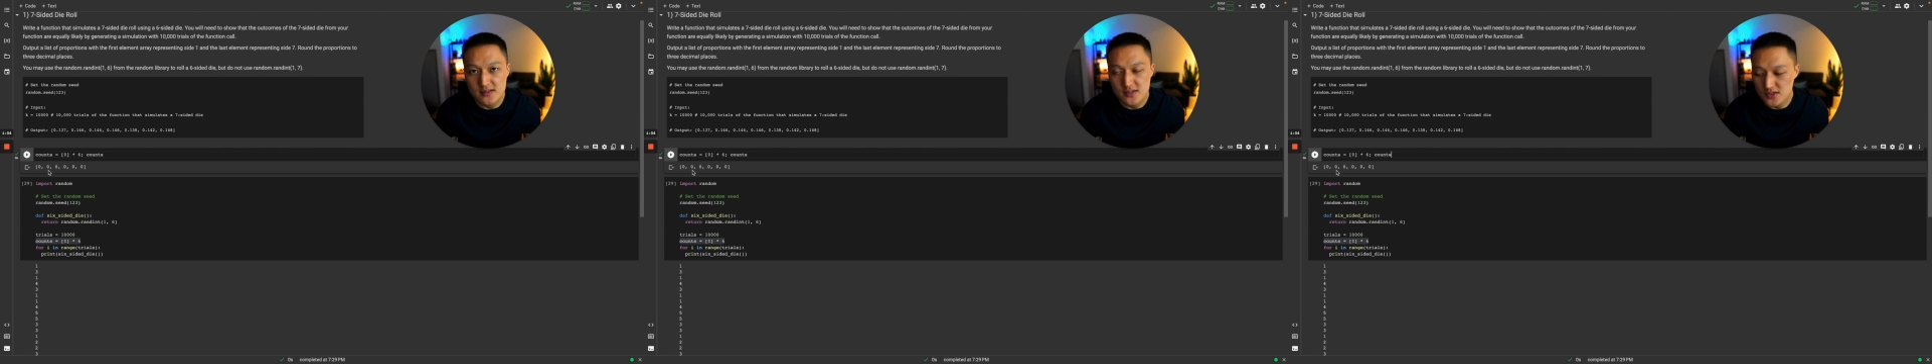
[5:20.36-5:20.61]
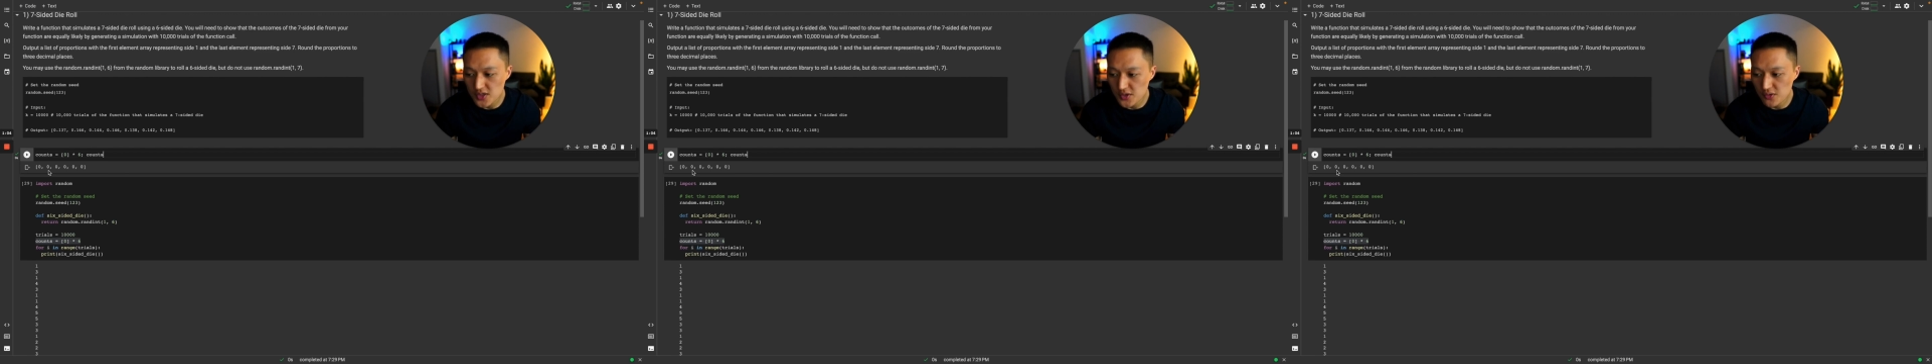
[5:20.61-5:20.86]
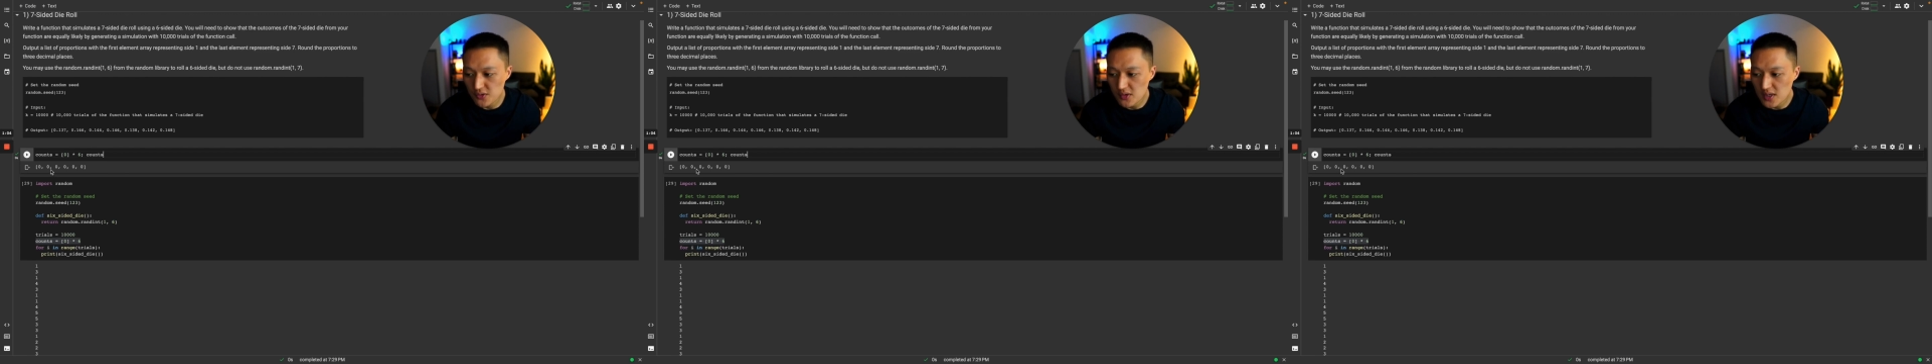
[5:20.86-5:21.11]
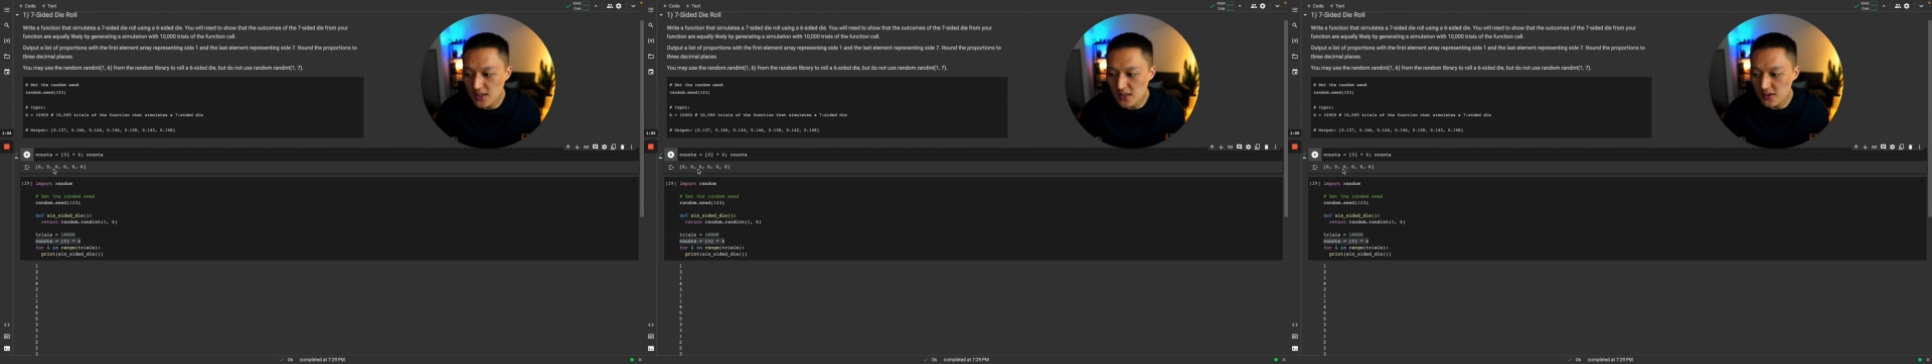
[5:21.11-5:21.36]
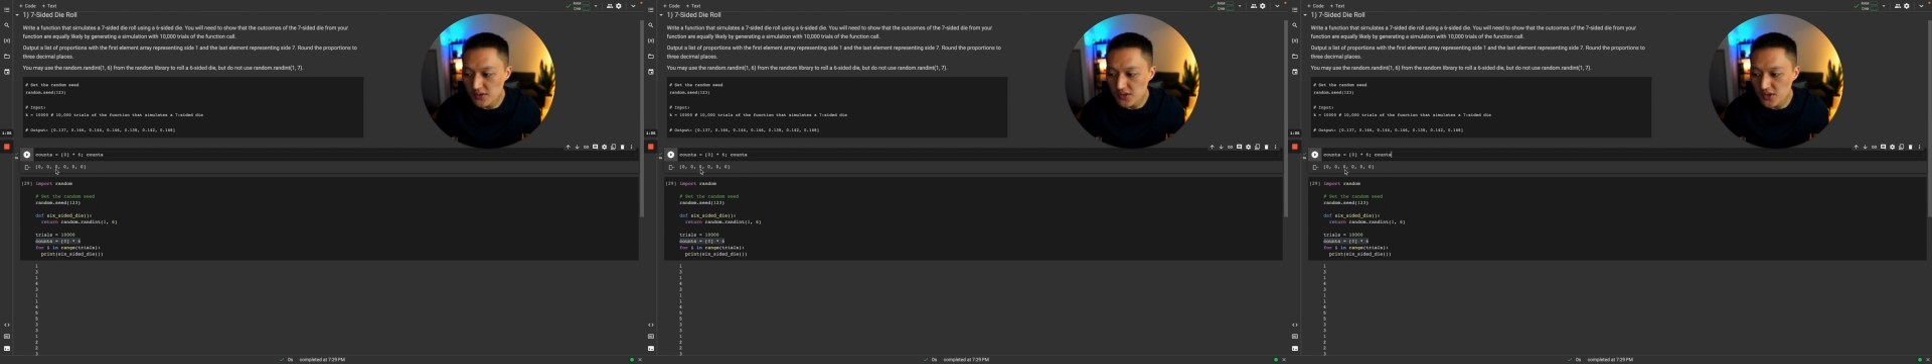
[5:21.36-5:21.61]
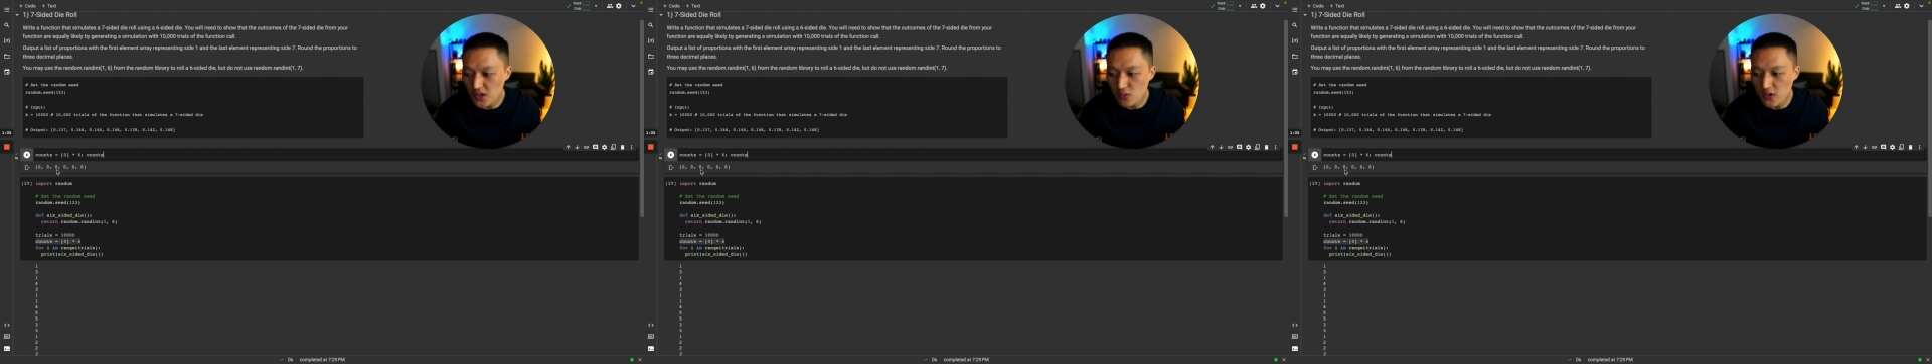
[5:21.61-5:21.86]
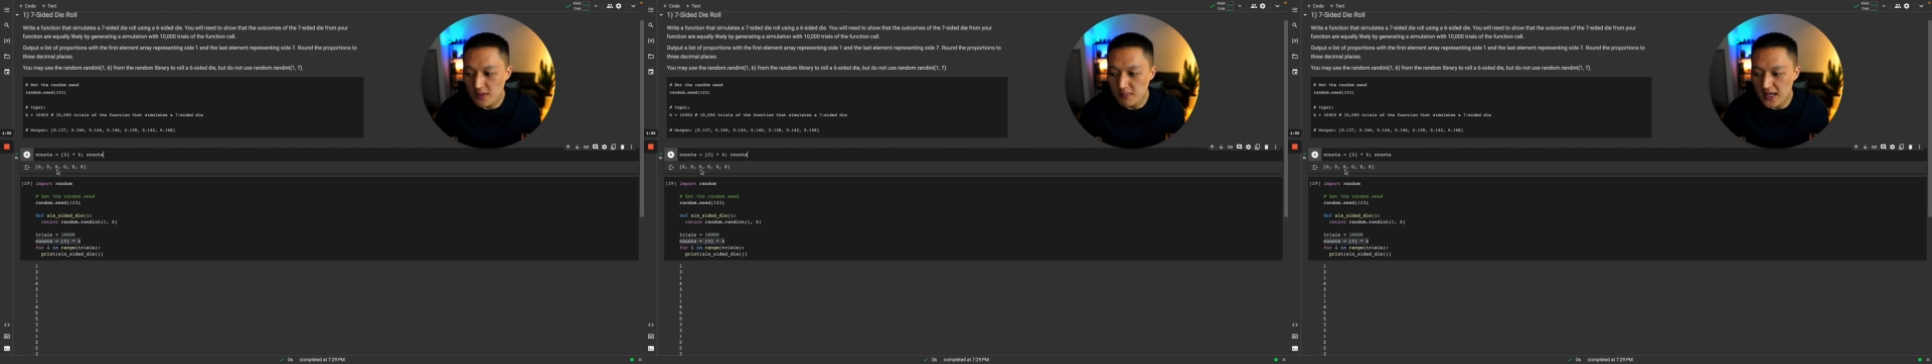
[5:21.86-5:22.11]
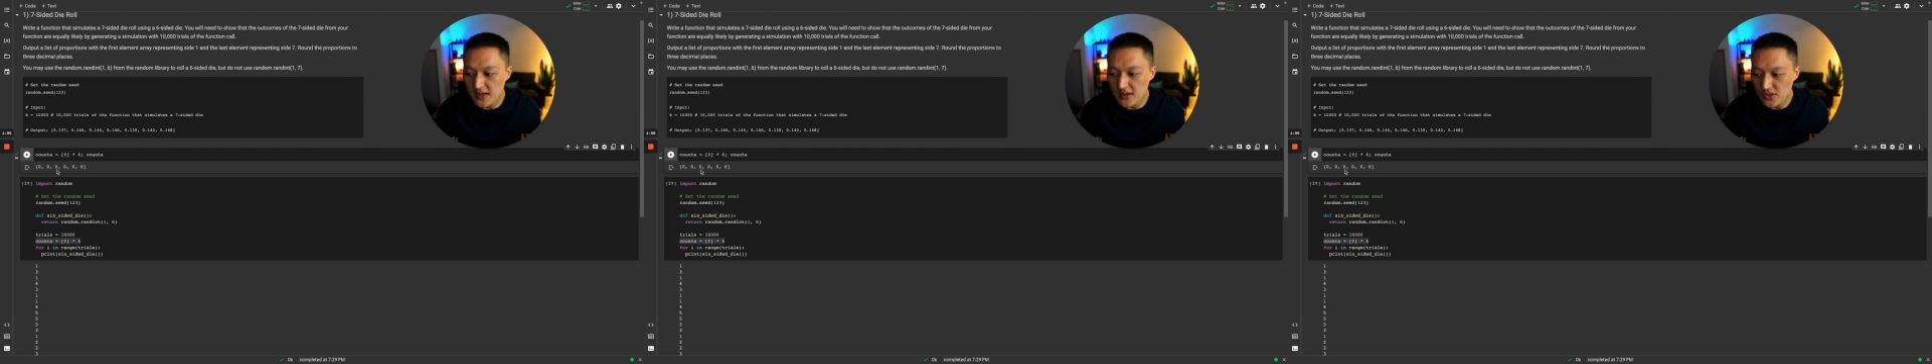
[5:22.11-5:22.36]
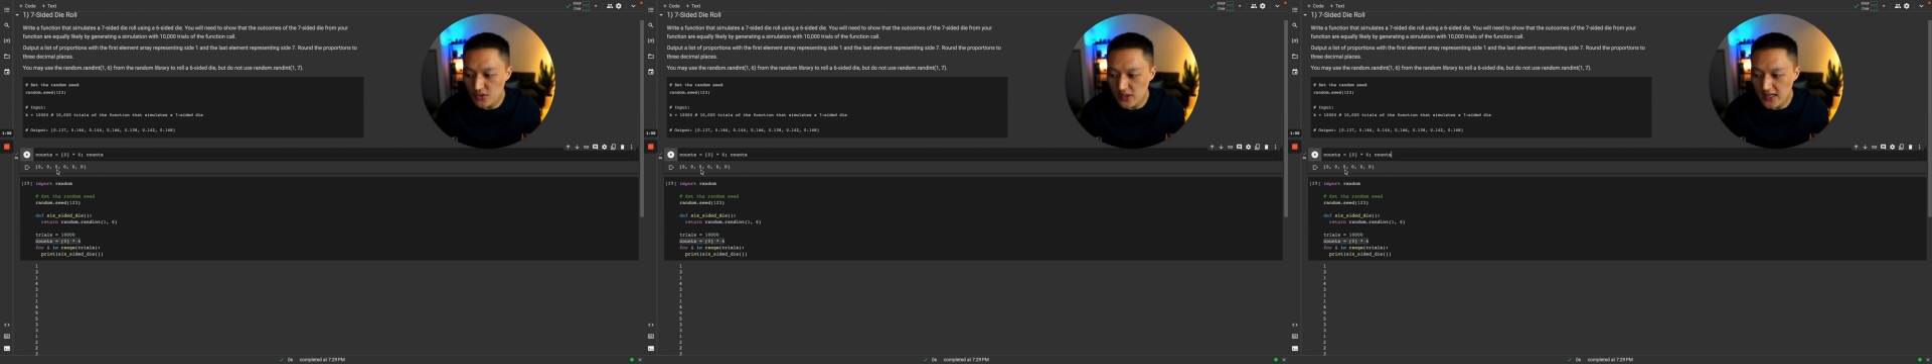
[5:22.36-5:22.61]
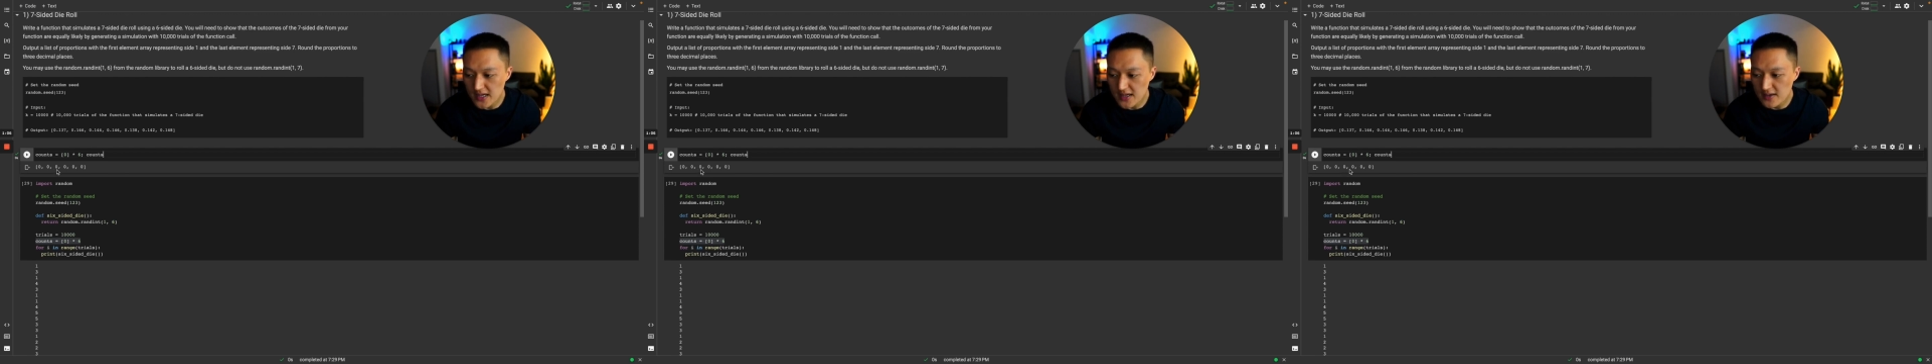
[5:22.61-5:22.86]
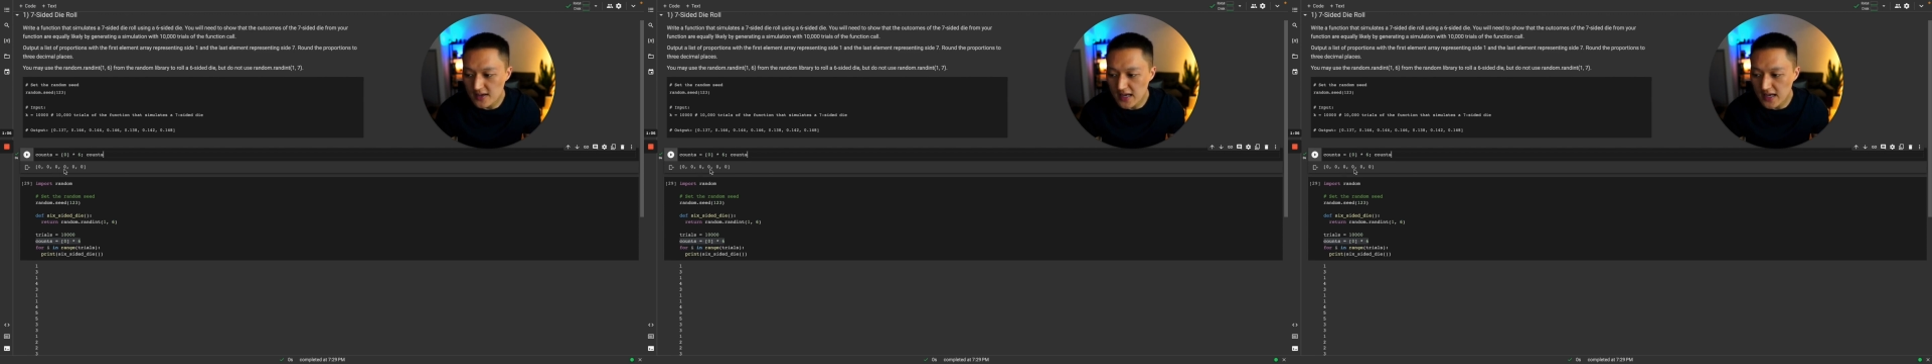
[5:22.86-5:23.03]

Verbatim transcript: 2, the third one being 3,